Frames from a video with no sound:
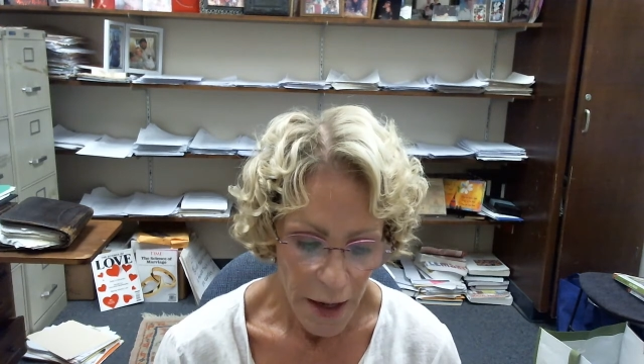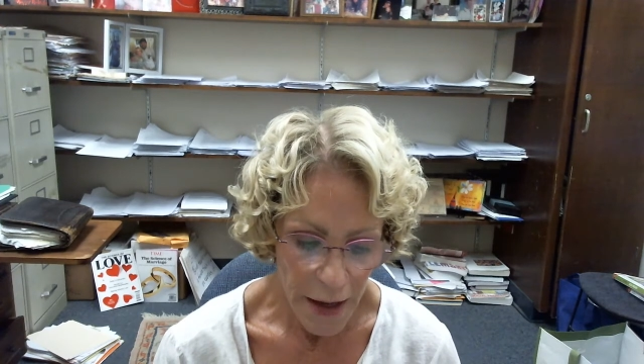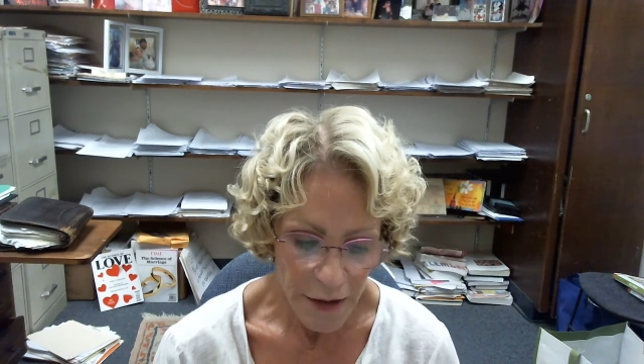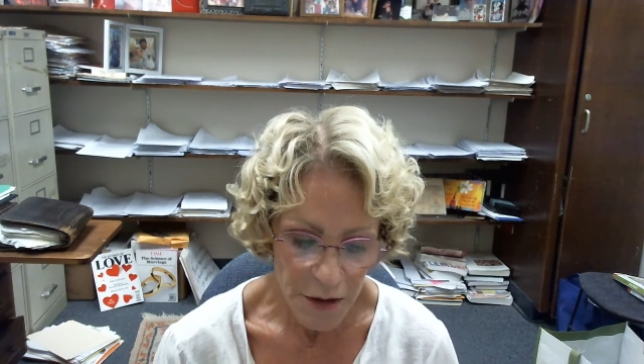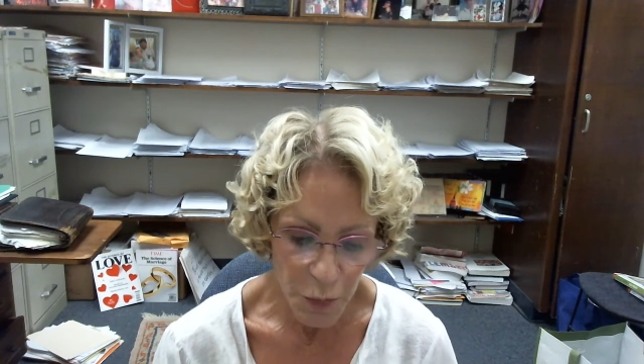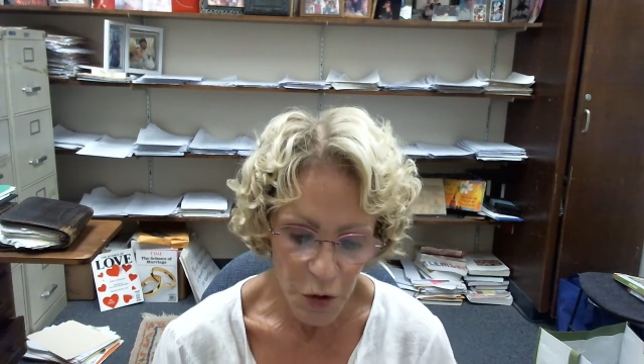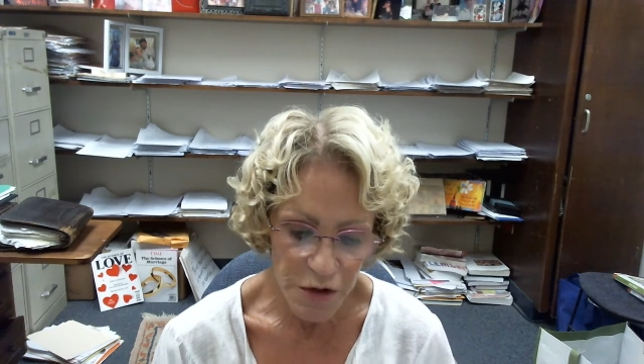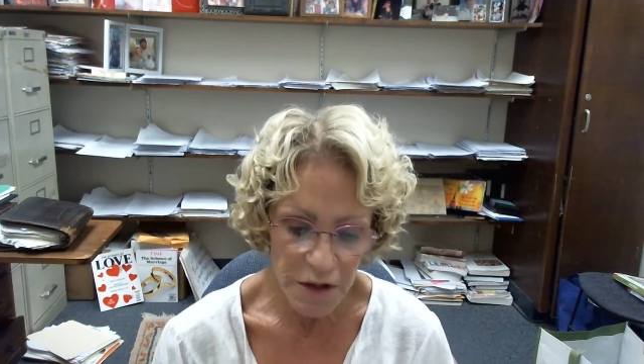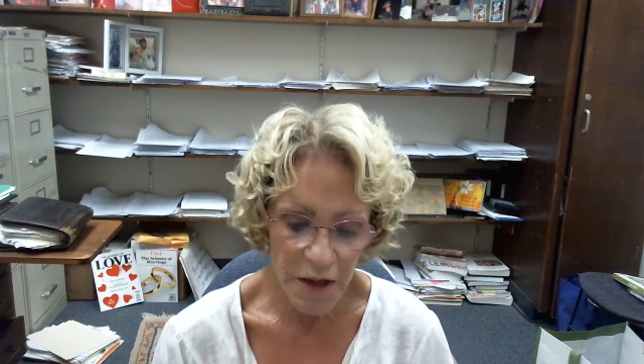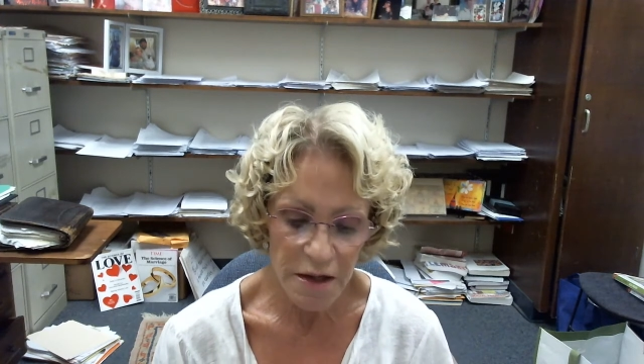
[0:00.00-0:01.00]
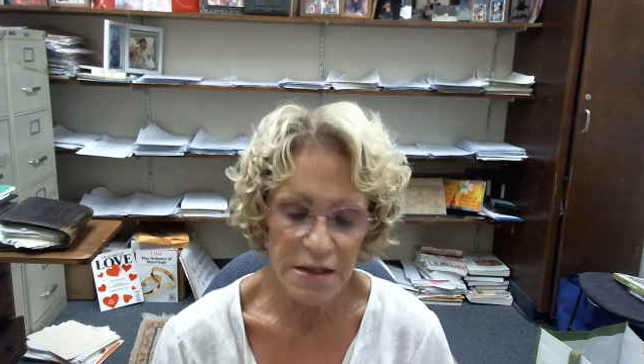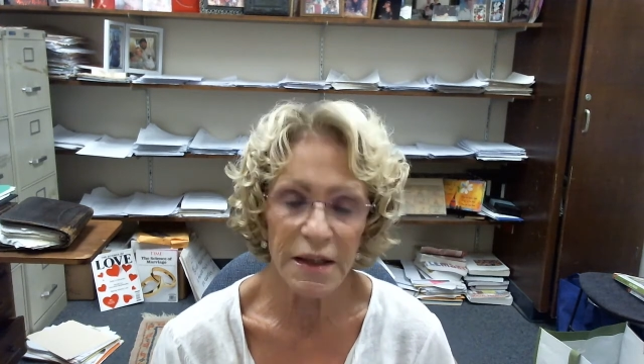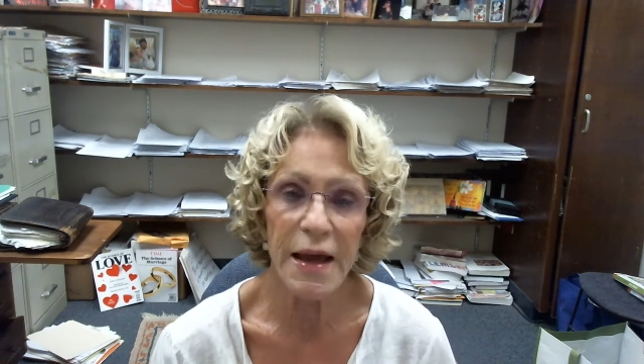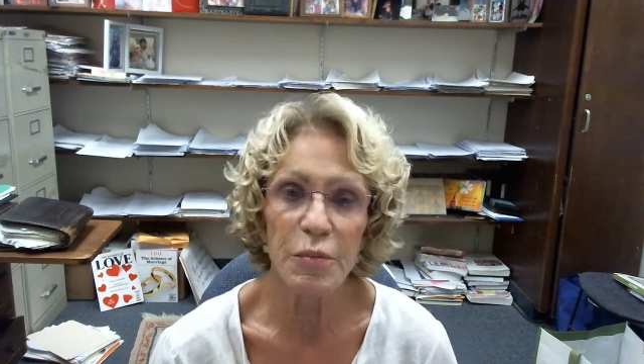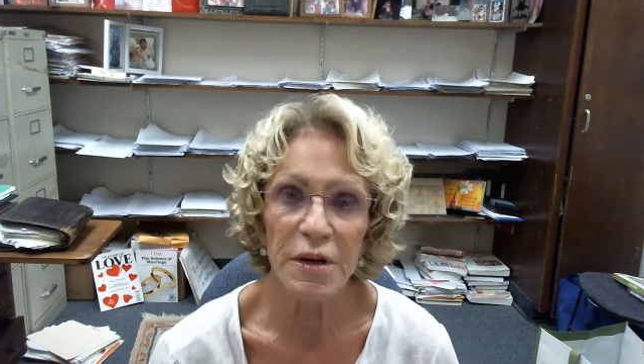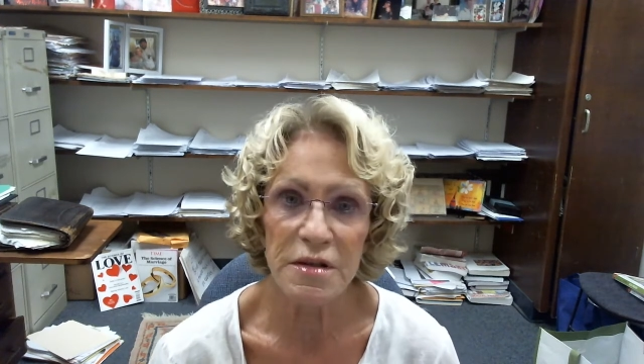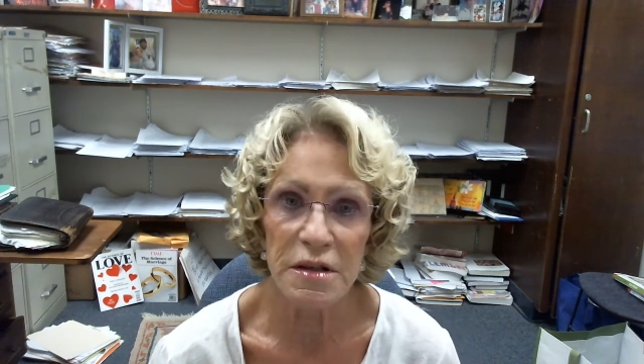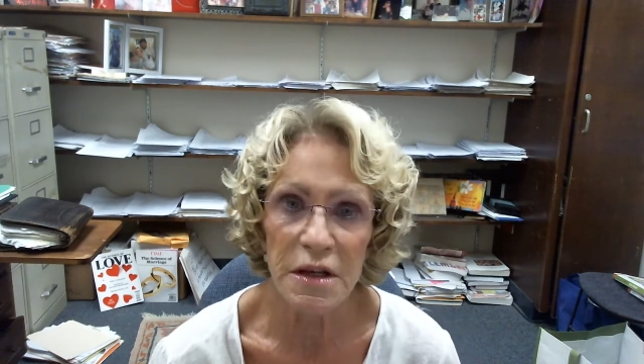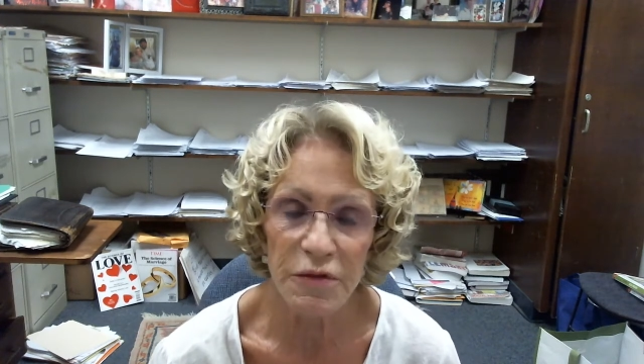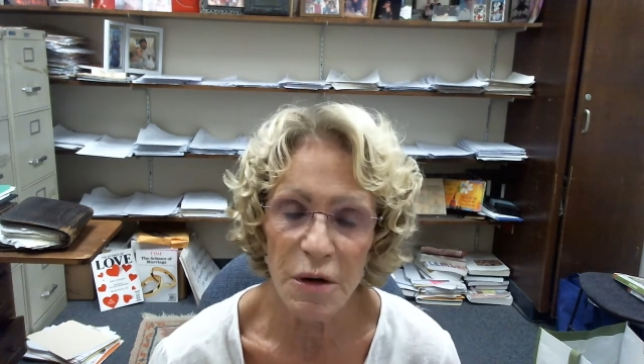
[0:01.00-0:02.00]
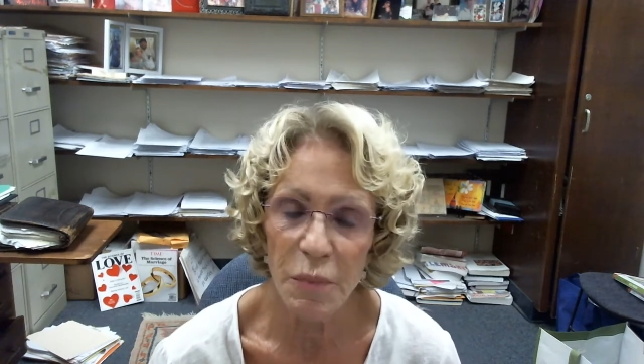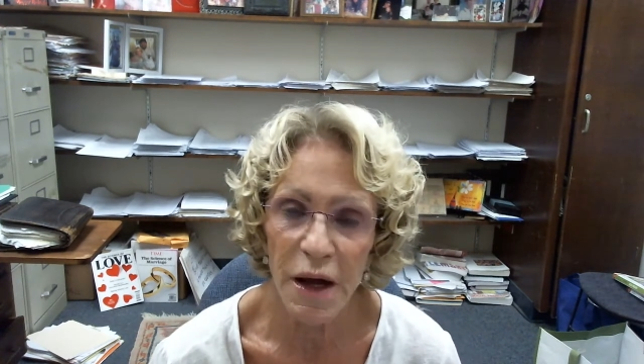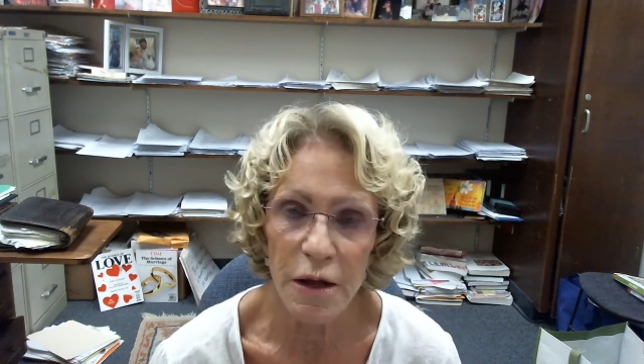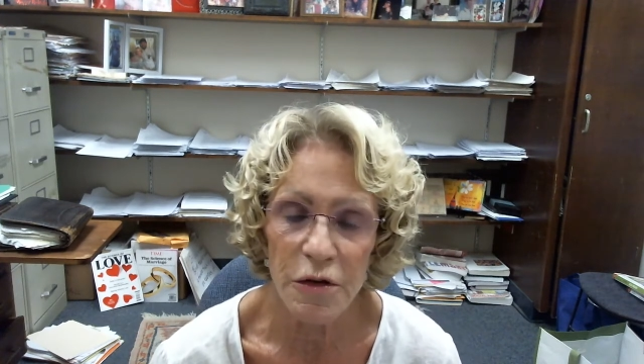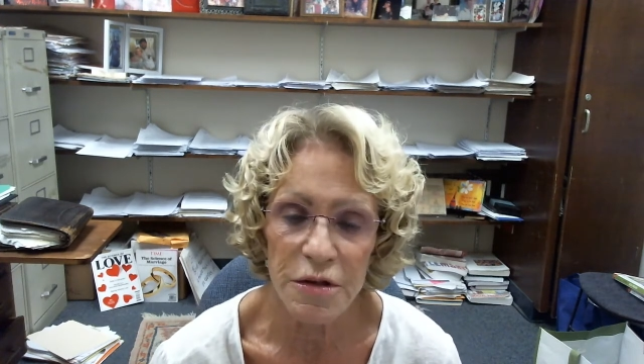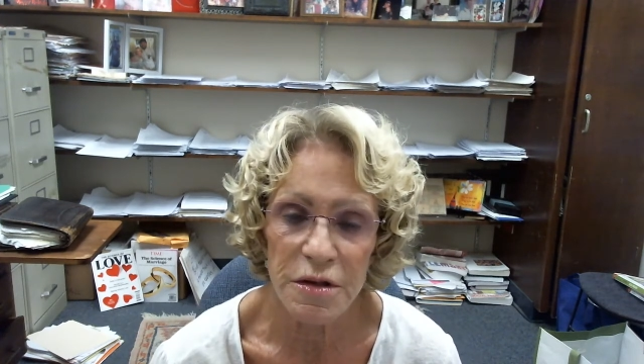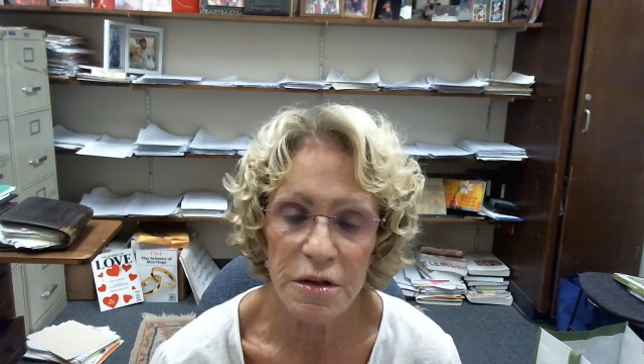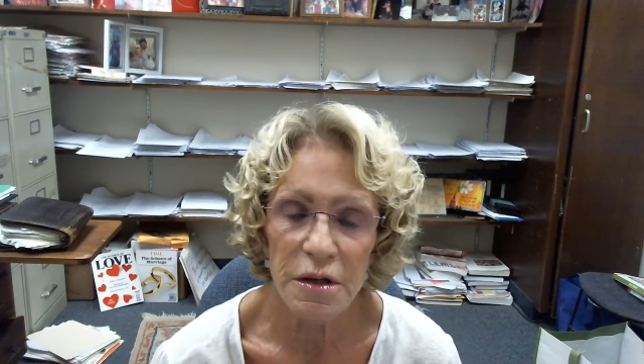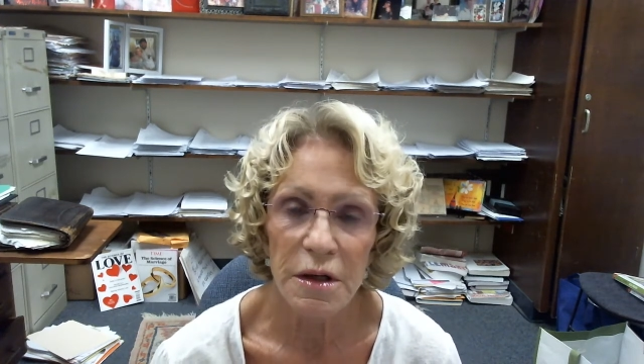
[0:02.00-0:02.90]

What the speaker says: And it's a person that is labeled as a deviant by others.